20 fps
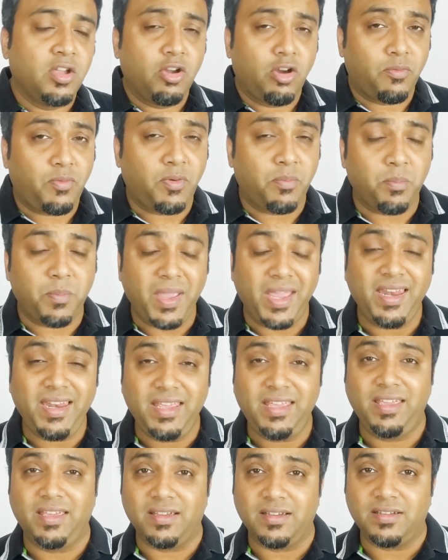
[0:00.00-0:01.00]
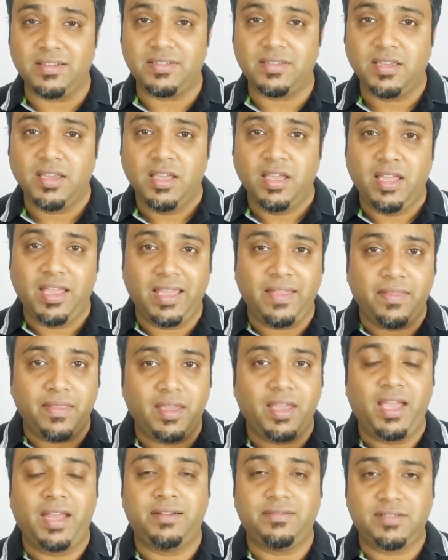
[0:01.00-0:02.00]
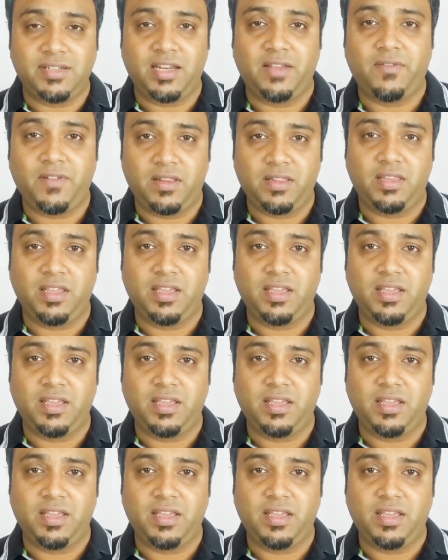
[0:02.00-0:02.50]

over many years in the entry-level